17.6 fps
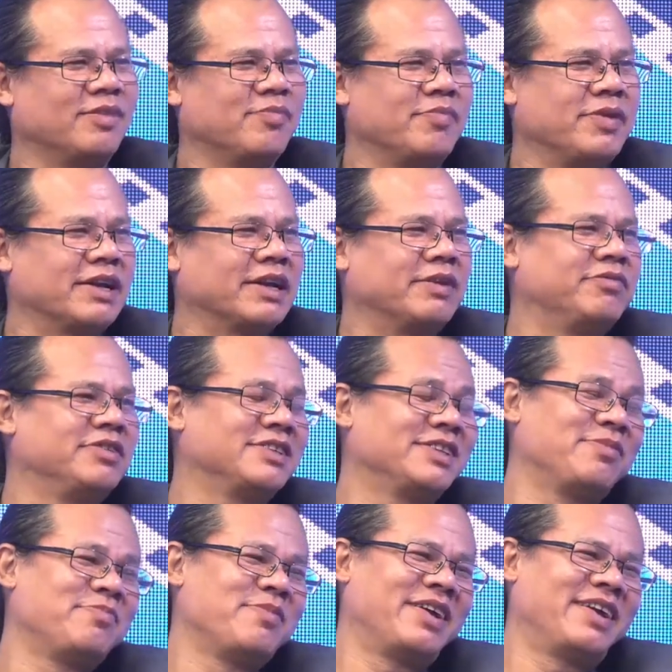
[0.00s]

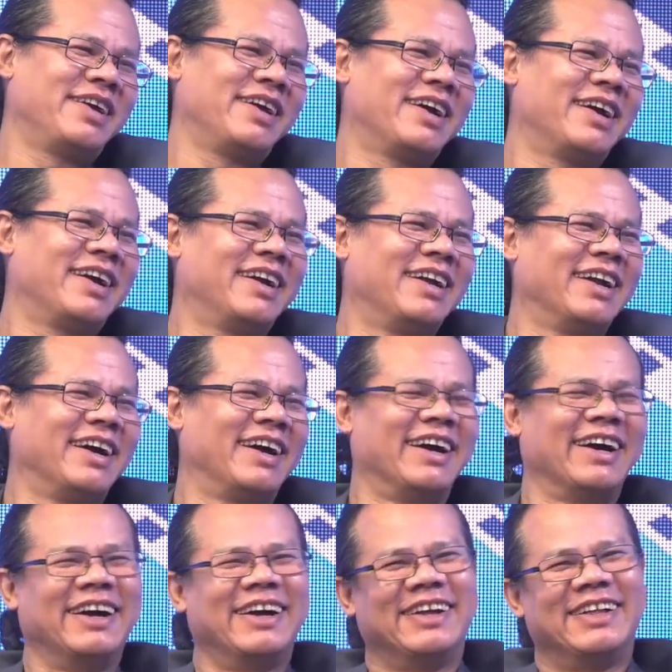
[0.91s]
magnificent Mary hai na
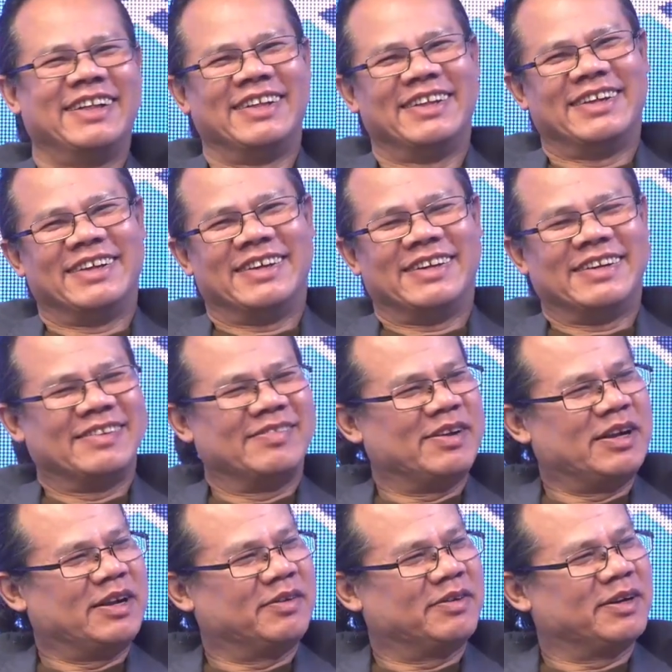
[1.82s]

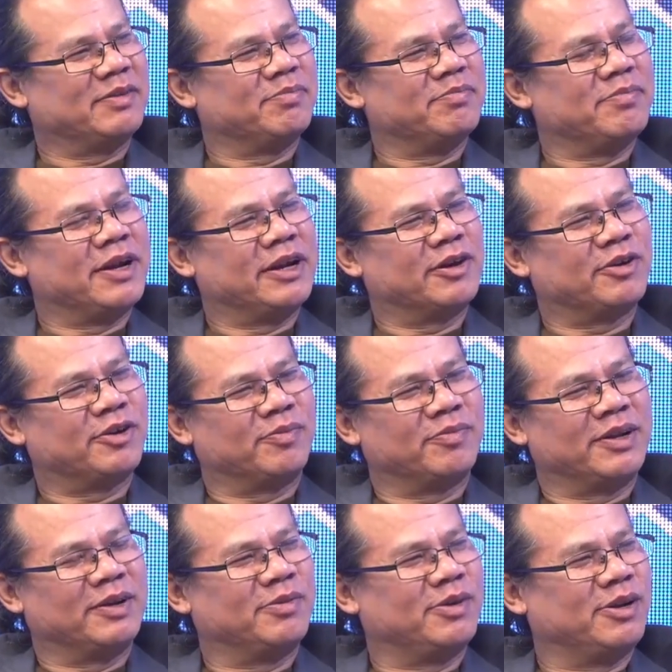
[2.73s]
Mary Mary Kom
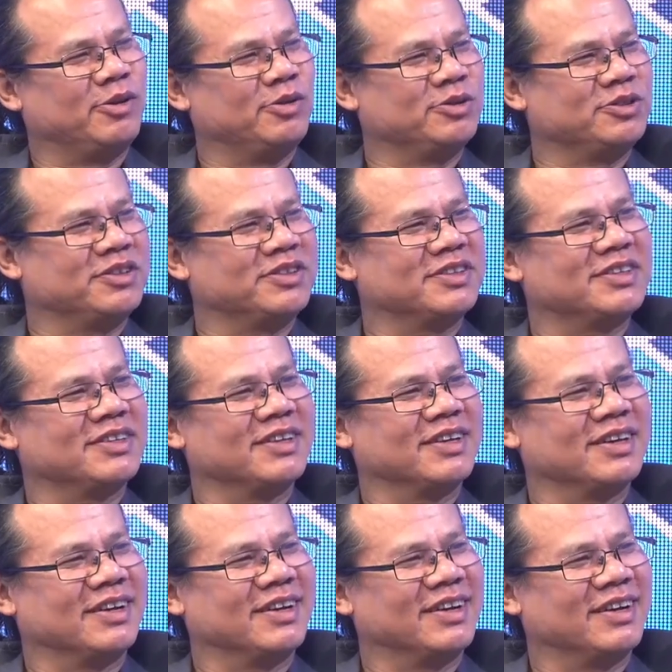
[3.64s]
never loses
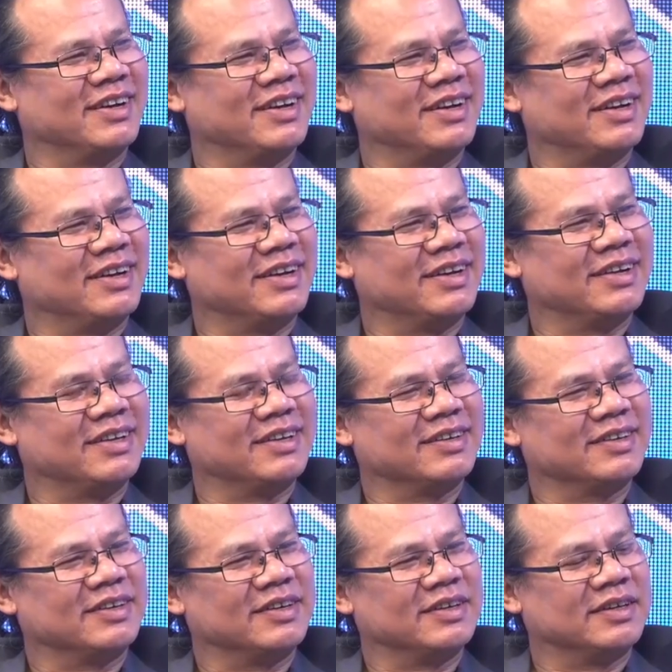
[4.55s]

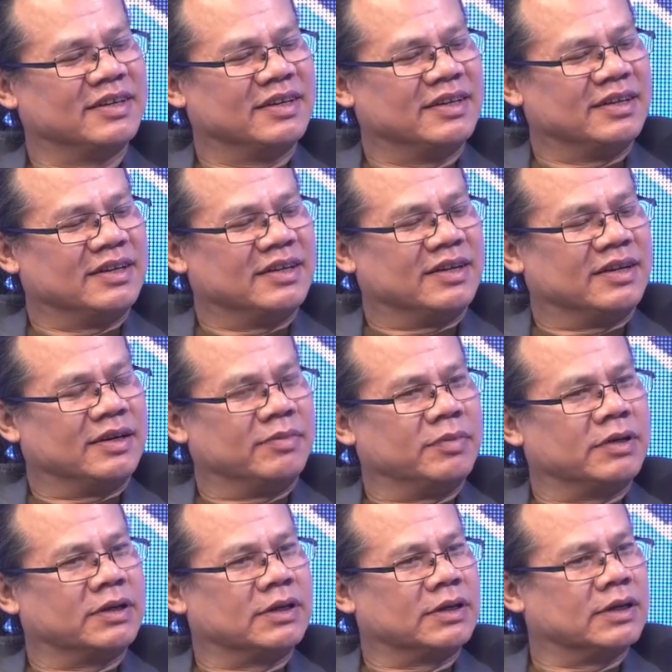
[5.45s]
okay so
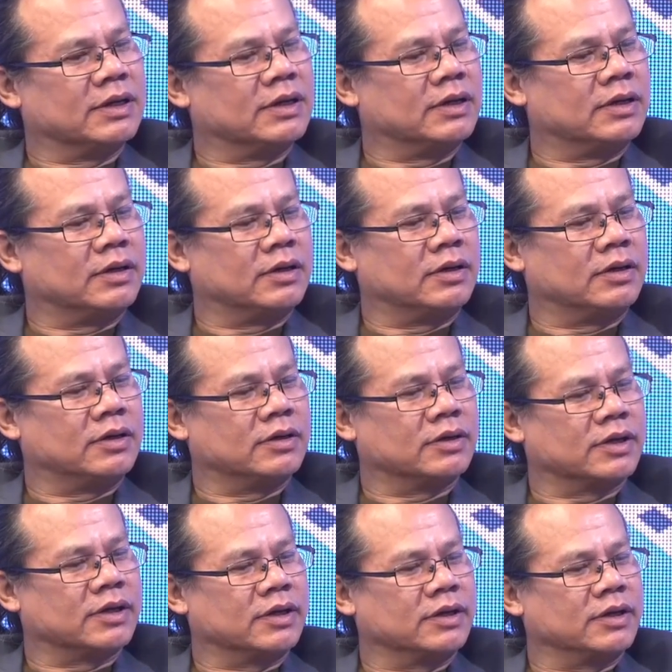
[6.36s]
but
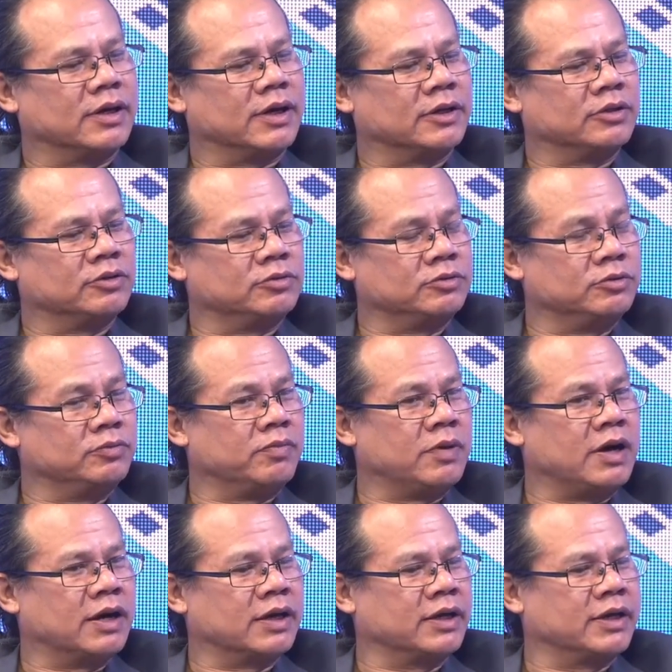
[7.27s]
kari adu
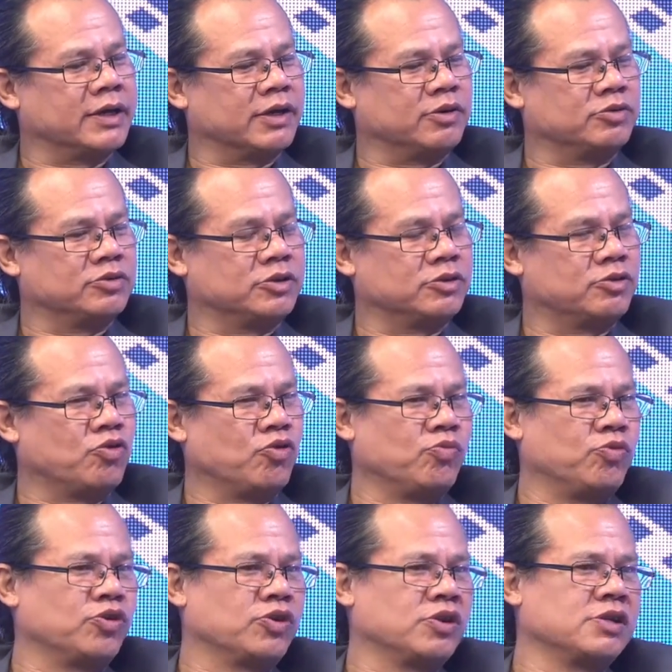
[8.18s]
magi keno se role
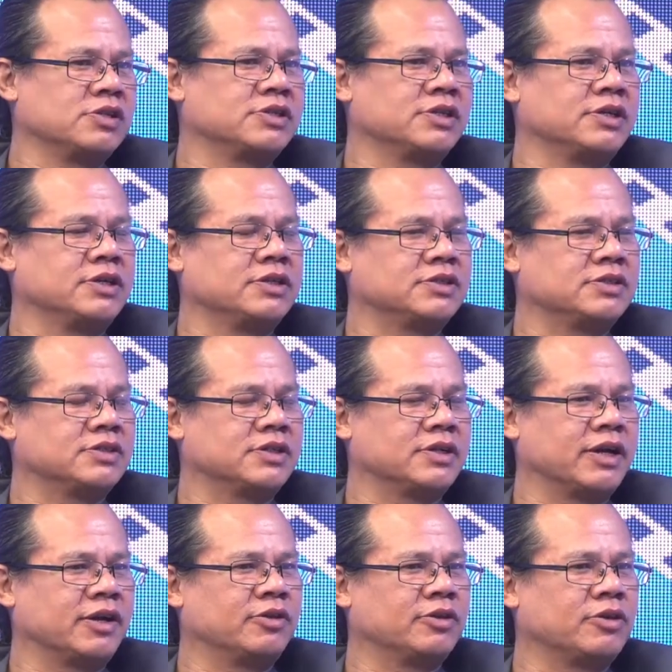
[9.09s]
model se
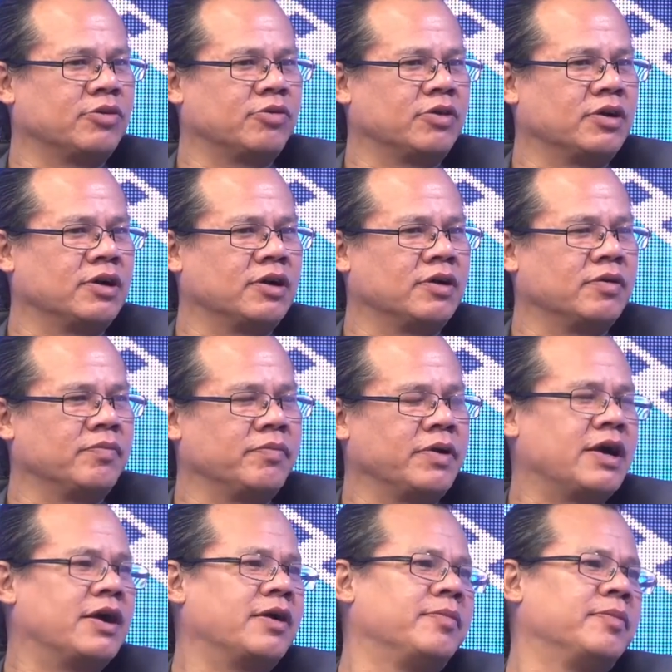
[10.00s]
ken tauraga
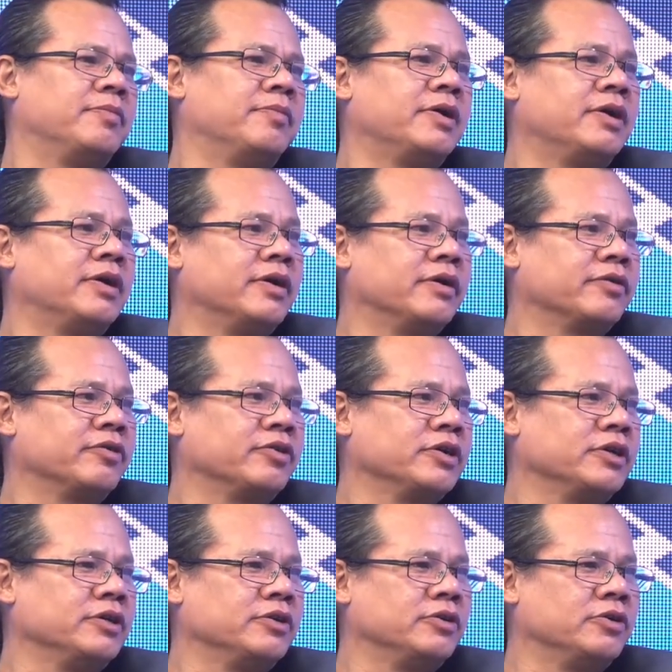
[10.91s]
me mama
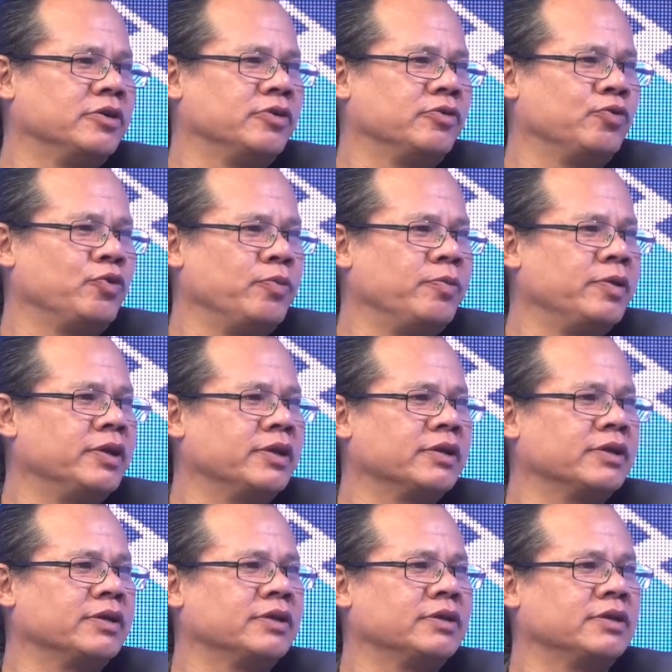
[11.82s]
khogi
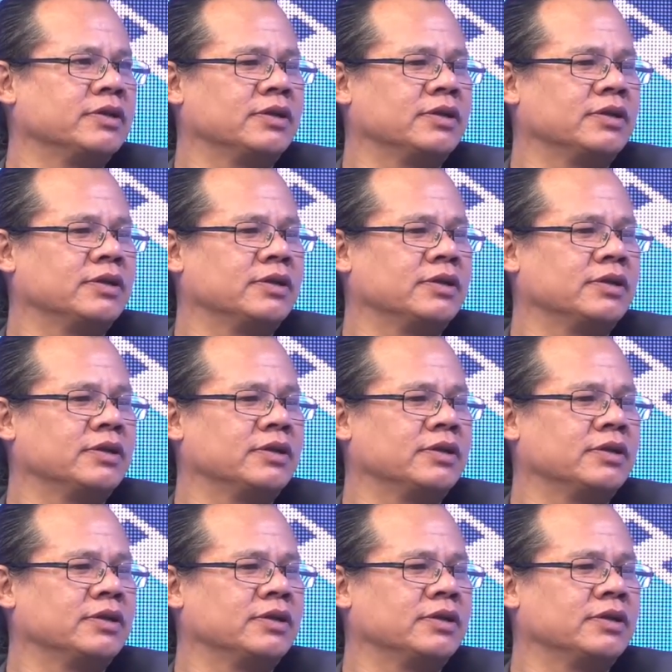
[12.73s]
women